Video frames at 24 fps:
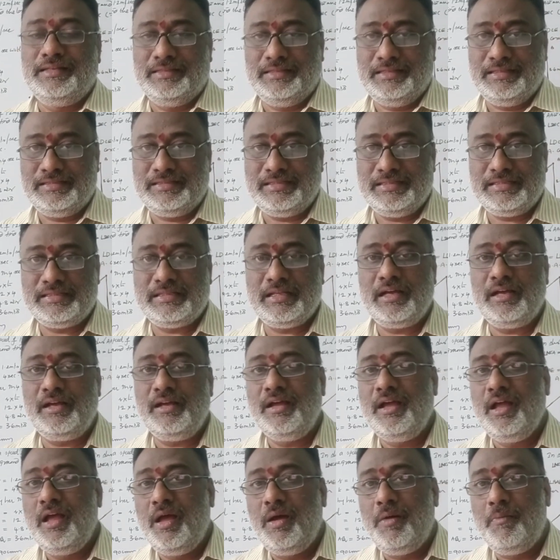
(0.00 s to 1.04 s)
This is
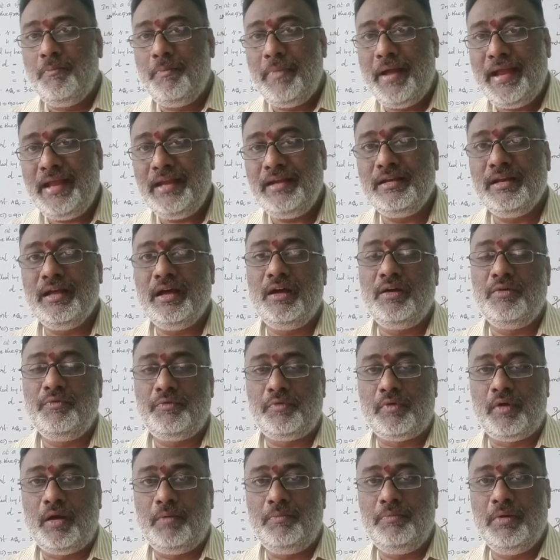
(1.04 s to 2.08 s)
the main
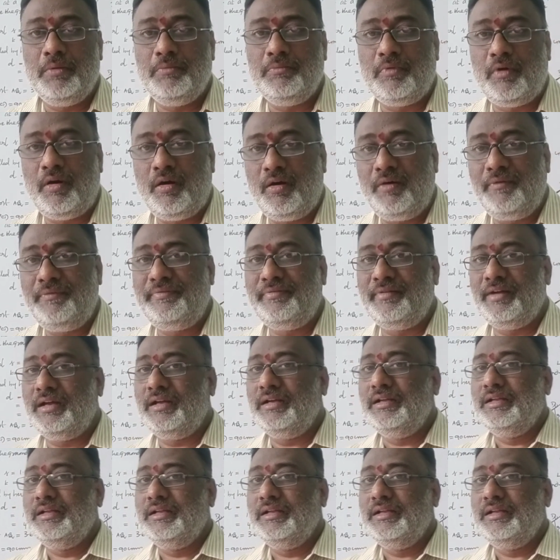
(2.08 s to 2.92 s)
problem of